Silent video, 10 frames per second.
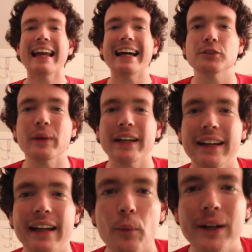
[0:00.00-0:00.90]
Last
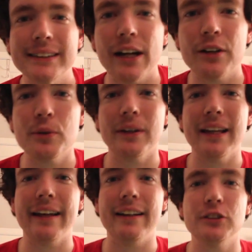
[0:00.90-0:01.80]
weekend, I went down to
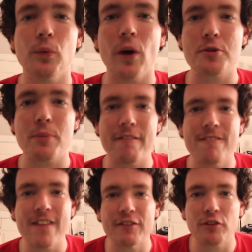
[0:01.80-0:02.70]
Atlanta to watch my
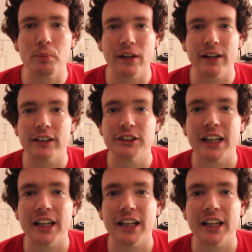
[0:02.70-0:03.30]
favorite player,